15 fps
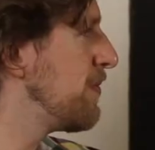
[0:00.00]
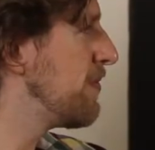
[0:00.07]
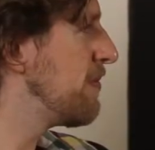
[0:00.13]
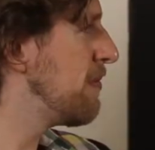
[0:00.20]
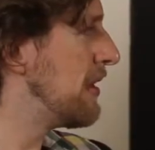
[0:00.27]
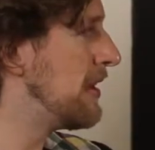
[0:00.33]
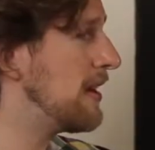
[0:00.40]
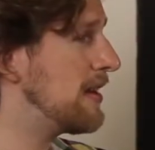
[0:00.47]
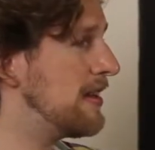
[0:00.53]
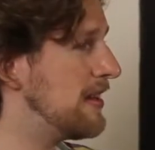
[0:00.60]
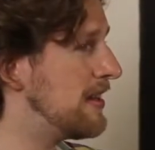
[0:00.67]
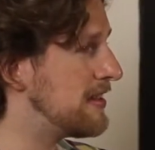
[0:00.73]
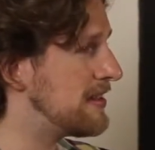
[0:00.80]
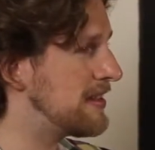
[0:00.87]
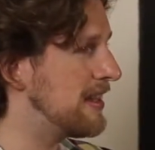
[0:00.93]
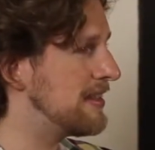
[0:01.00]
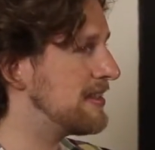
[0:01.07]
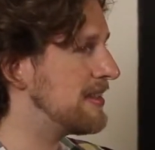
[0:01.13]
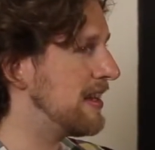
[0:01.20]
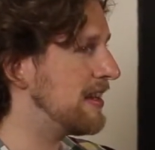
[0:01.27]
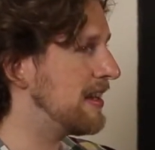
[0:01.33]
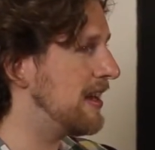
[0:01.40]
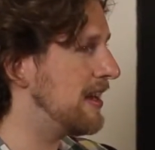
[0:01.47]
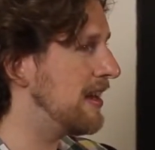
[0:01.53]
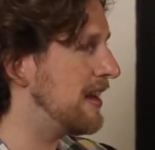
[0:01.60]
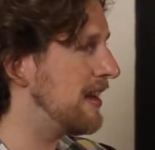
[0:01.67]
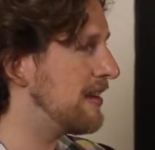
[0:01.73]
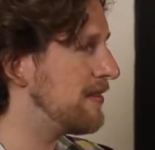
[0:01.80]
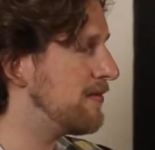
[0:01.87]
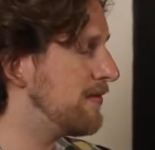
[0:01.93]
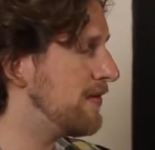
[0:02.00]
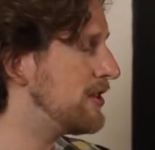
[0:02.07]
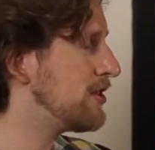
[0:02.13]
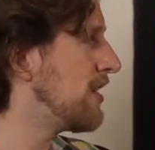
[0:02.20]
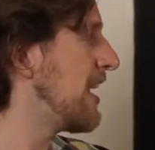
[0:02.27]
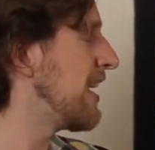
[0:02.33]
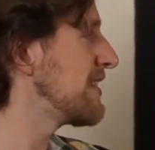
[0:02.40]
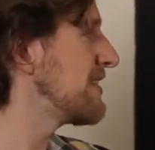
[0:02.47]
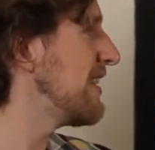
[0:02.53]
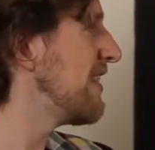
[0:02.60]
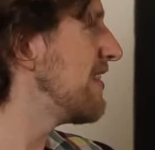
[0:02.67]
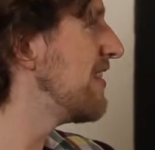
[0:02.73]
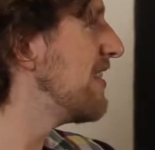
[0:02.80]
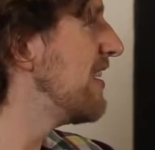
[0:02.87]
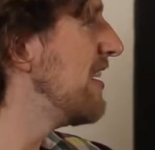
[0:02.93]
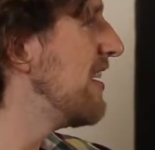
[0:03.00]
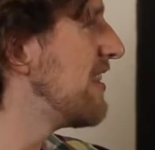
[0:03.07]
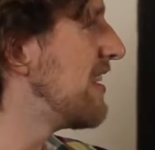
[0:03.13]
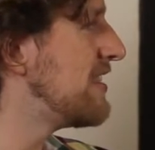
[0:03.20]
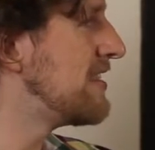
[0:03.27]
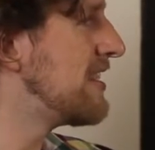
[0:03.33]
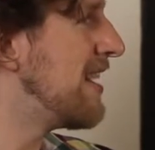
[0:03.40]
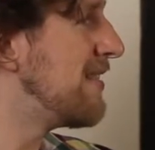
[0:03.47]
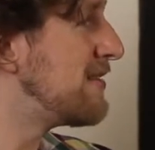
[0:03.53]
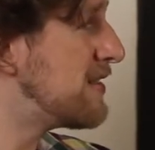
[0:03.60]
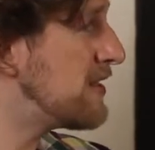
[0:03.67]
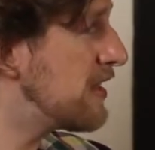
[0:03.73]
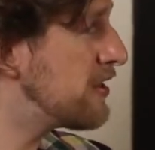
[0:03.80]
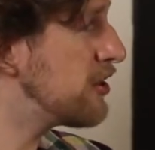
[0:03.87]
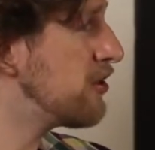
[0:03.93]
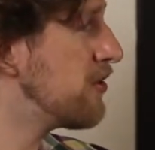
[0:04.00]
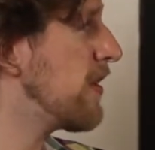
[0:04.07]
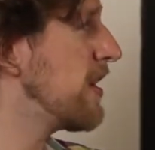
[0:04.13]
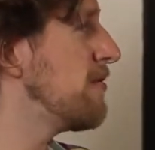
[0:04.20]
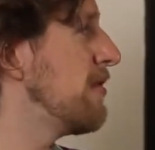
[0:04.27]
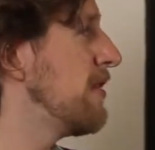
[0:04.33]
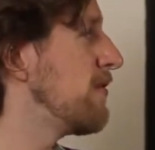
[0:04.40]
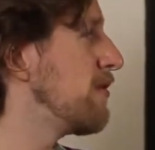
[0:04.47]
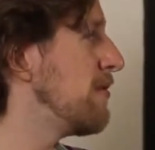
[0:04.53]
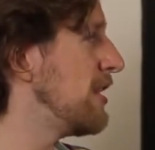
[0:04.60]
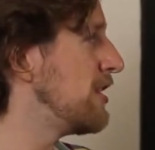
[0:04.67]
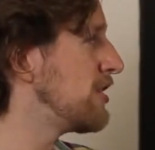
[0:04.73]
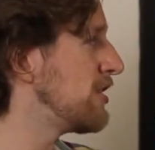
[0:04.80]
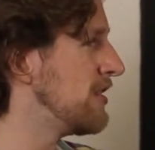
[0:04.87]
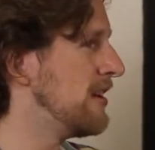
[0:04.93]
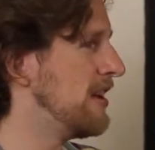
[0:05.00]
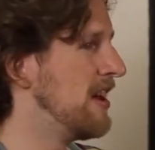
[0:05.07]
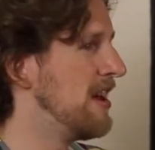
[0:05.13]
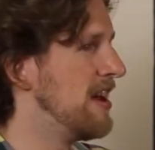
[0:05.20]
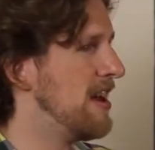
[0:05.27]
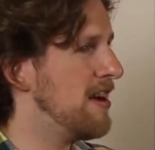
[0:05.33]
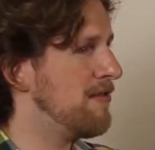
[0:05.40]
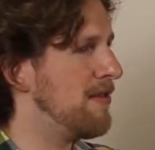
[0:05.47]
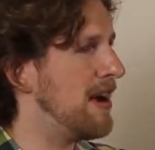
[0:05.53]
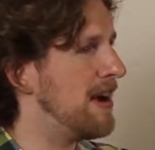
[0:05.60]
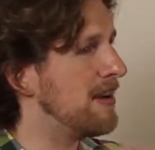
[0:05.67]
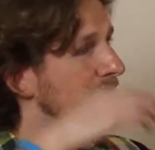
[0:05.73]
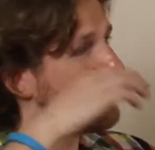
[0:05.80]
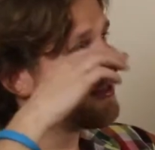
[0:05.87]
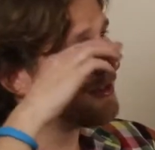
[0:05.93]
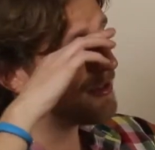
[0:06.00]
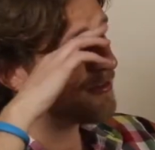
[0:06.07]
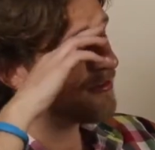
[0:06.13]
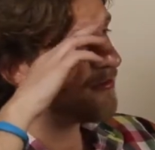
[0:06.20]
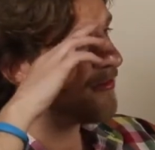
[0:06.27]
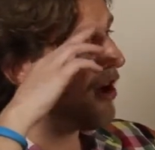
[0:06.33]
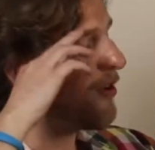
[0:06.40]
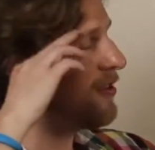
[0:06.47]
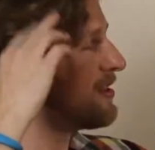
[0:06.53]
But luckily, there's sites like Venture Hacks now that just have such incredible information around all the